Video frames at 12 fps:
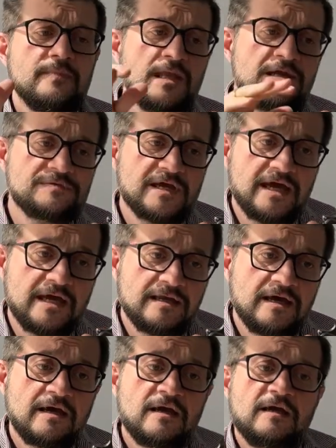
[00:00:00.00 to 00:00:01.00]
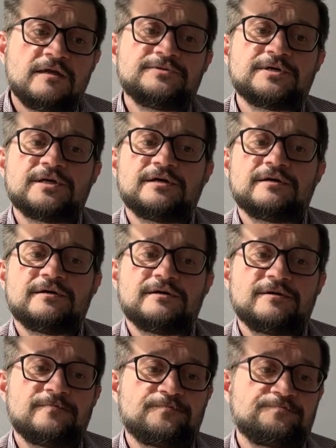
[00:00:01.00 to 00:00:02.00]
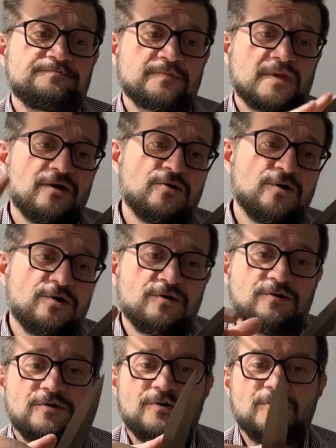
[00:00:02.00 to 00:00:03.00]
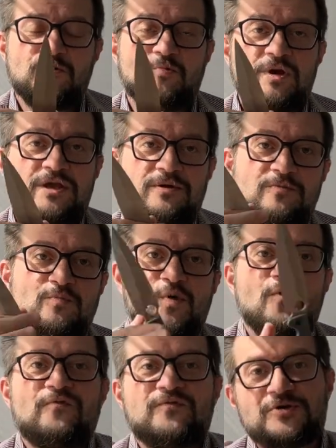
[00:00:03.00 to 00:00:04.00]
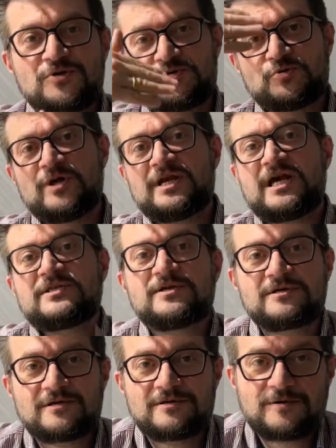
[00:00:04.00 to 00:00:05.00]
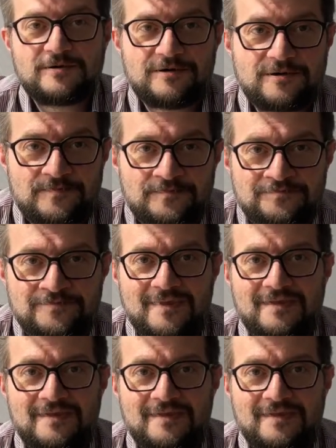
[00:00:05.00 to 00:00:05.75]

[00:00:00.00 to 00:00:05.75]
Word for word: then the, mm, uh, uh, we move to another uh,